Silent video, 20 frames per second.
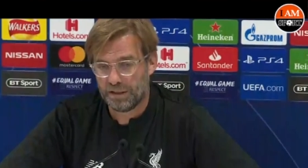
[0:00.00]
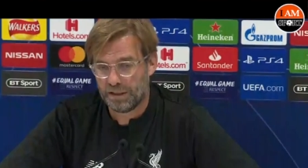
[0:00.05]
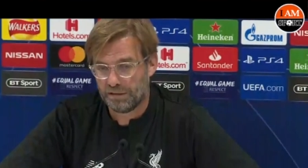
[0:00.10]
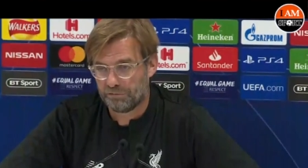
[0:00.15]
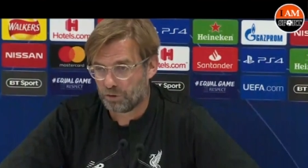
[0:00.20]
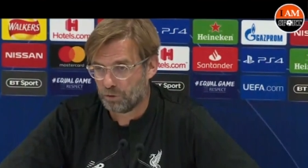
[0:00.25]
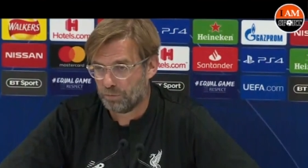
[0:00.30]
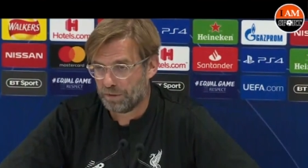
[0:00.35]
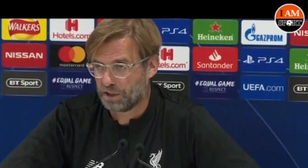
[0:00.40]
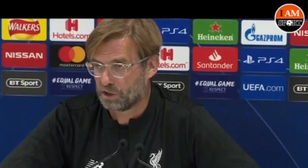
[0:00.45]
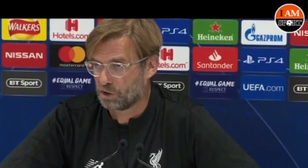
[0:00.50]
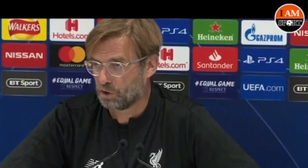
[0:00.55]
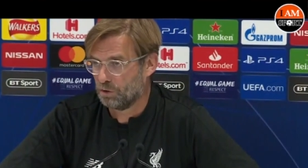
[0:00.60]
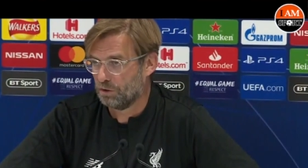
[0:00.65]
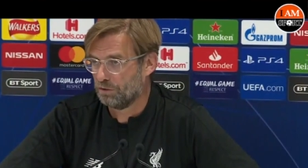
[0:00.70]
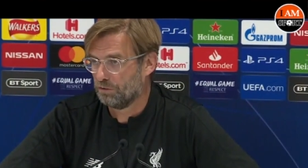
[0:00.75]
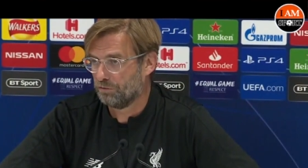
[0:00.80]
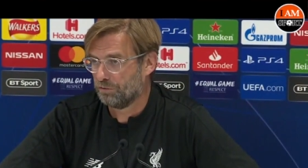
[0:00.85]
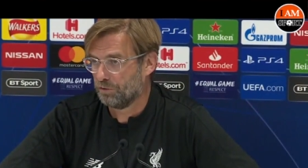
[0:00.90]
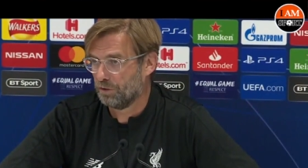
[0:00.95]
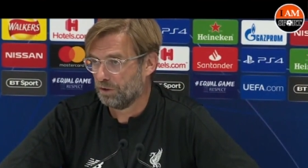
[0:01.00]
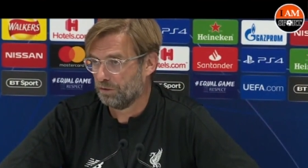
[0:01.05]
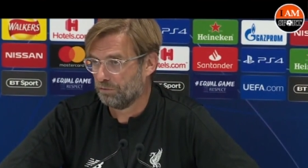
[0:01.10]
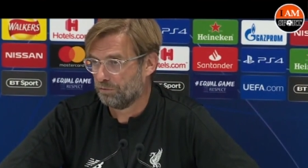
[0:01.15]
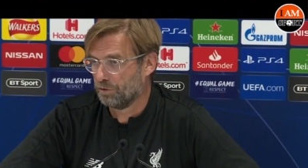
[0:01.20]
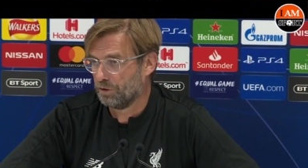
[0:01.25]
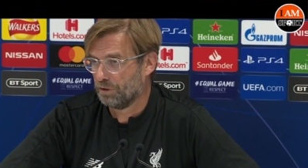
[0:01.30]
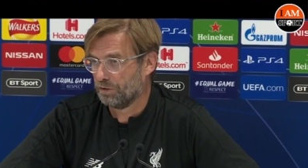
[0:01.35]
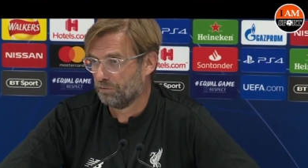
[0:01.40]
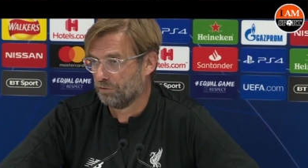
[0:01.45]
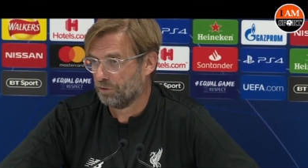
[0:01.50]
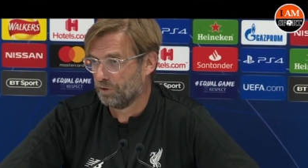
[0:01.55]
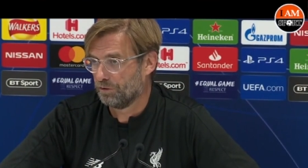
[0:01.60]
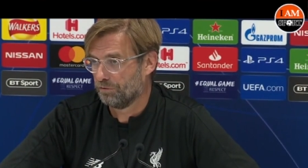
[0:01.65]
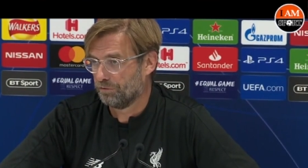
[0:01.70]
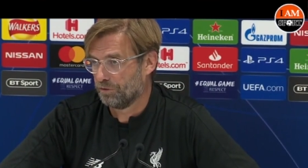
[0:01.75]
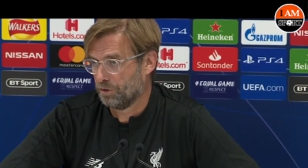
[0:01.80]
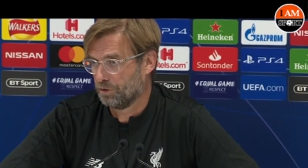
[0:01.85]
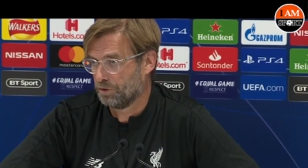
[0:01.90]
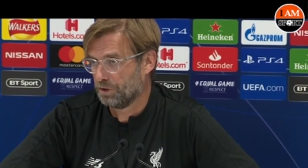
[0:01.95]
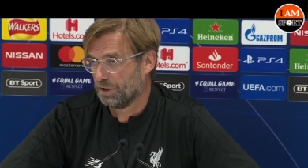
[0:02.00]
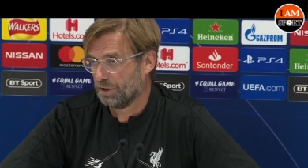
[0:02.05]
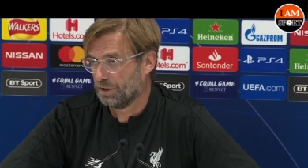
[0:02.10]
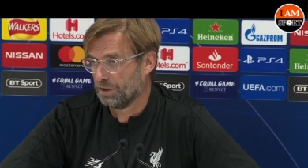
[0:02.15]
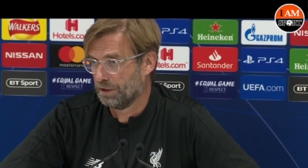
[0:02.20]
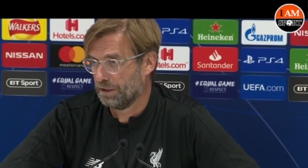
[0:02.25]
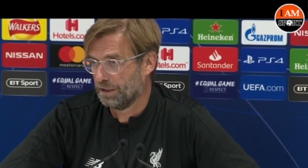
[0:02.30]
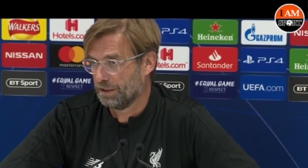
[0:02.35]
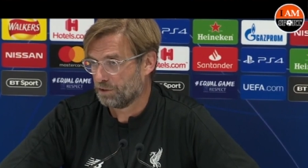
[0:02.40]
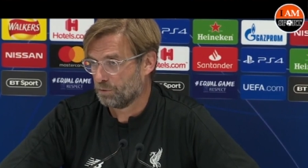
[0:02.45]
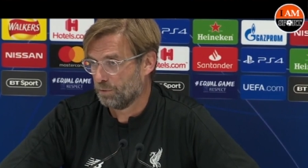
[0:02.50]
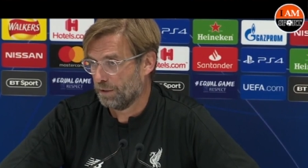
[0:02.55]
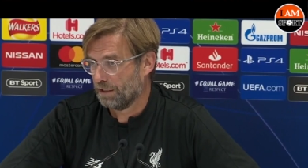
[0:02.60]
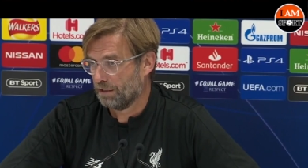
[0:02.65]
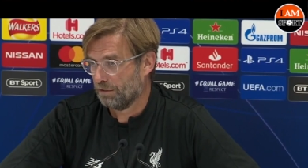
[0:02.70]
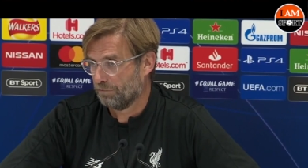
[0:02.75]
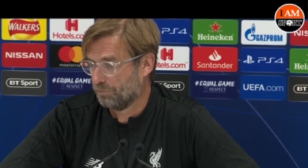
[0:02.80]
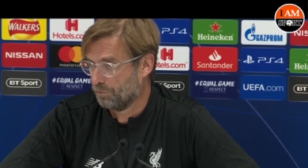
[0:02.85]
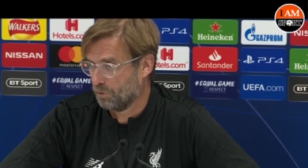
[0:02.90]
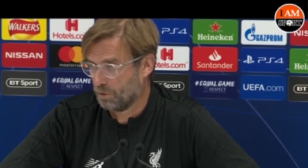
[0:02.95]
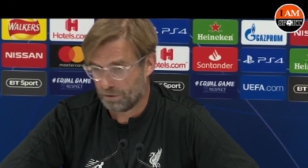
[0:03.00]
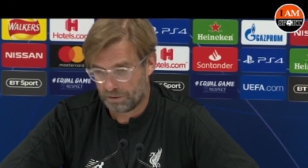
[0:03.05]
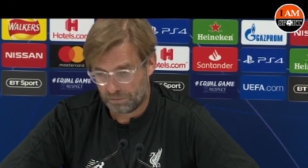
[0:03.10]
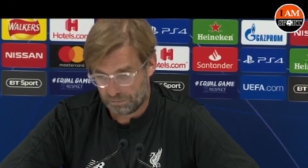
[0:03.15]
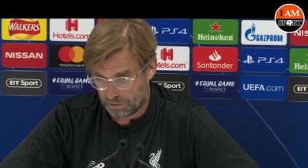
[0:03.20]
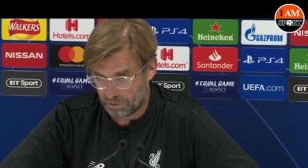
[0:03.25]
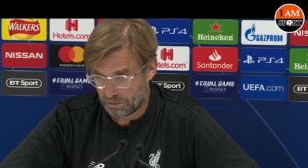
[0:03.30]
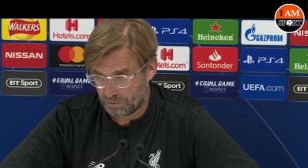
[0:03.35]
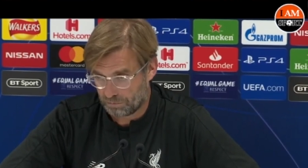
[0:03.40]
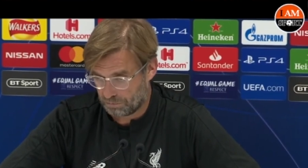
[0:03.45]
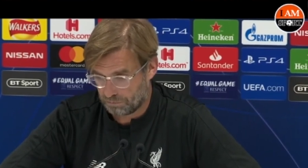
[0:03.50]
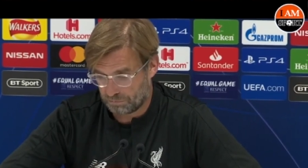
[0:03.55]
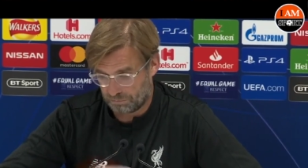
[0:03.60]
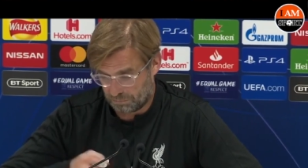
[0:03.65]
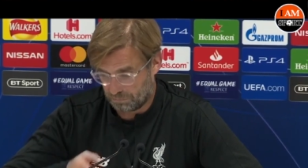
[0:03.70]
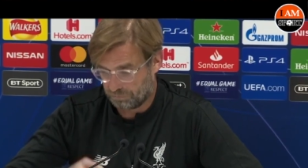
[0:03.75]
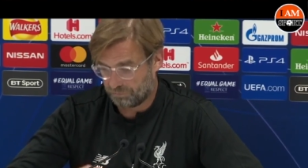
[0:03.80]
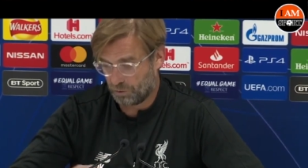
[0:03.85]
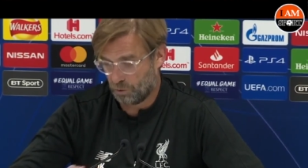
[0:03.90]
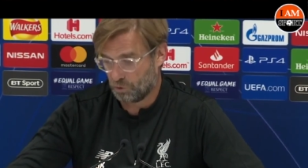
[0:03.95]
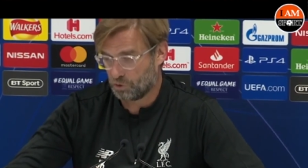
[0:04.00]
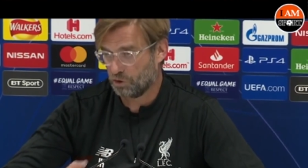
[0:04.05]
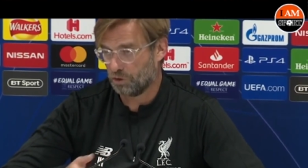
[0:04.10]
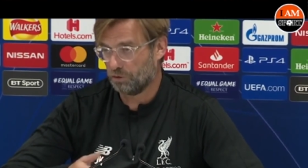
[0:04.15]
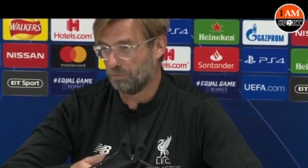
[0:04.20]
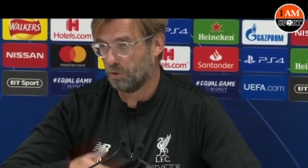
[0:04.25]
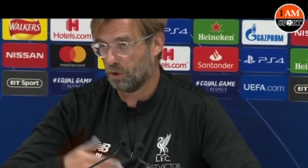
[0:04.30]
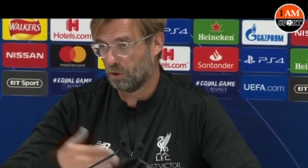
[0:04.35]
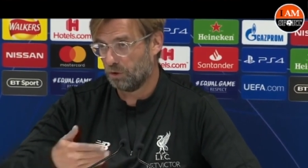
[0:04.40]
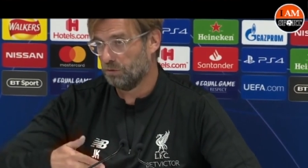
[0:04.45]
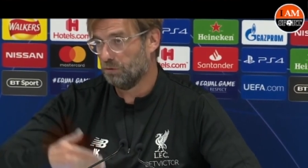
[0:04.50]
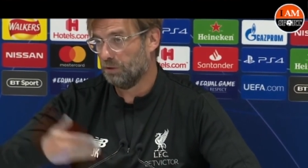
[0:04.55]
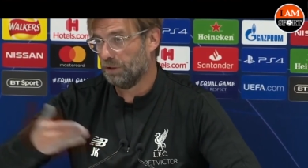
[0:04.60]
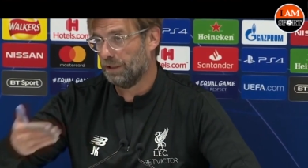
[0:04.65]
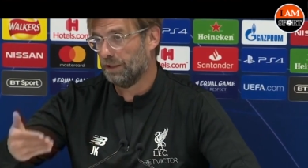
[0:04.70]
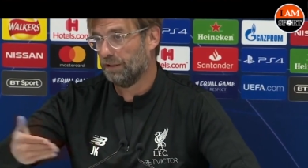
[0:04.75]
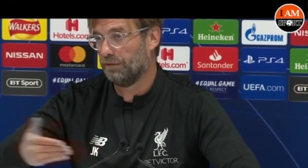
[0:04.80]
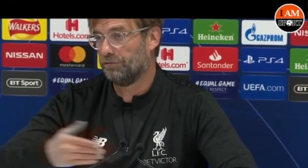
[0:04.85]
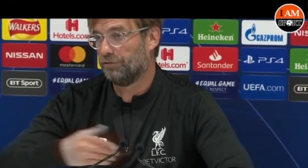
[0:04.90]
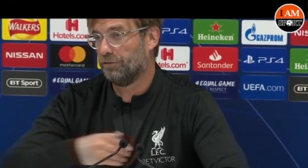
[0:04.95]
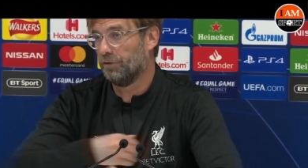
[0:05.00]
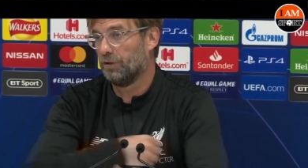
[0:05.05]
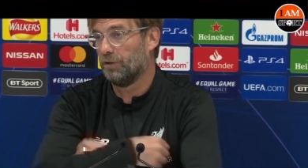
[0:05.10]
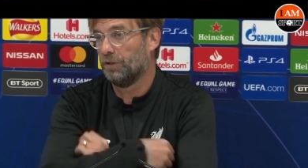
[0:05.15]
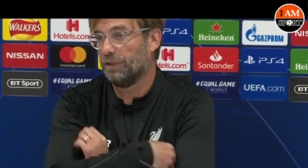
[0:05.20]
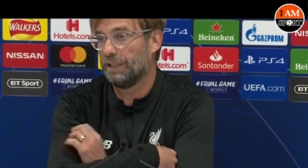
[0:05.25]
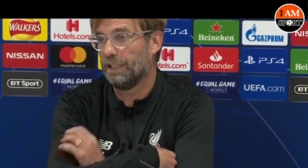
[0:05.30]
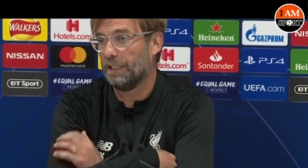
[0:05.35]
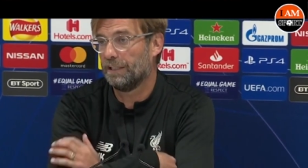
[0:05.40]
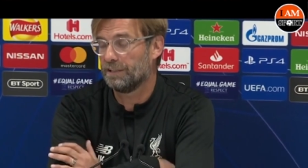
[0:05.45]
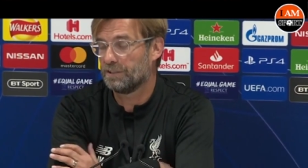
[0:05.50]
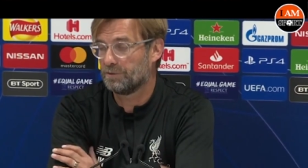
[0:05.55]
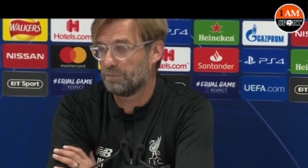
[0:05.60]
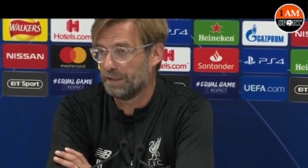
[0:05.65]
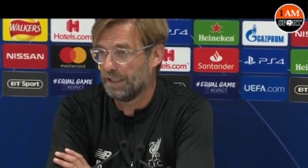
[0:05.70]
have to make sure for the future as well, for the future tomorrow and for all the others.